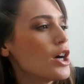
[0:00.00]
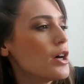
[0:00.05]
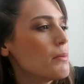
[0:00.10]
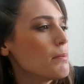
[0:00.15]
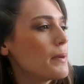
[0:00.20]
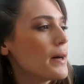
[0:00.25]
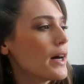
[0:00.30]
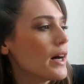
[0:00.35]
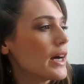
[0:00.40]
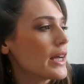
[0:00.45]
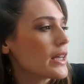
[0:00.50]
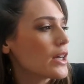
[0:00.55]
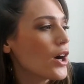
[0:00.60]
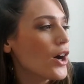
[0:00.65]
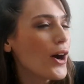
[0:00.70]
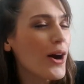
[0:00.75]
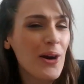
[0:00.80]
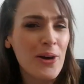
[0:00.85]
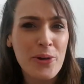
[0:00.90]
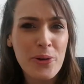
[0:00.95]
But I
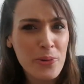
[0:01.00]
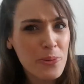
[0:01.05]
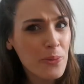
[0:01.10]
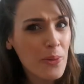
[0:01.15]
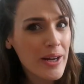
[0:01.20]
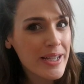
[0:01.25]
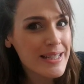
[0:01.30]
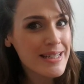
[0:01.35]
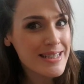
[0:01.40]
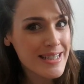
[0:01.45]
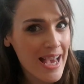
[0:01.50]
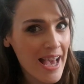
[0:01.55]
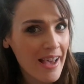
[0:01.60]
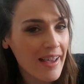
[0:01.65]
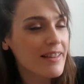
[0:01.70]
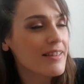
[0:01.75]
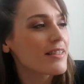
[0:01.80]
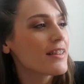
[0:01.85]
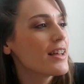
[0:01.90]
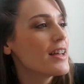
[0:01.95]
can't quite
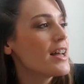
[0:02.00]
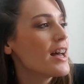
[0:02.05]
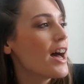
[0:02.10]
tell.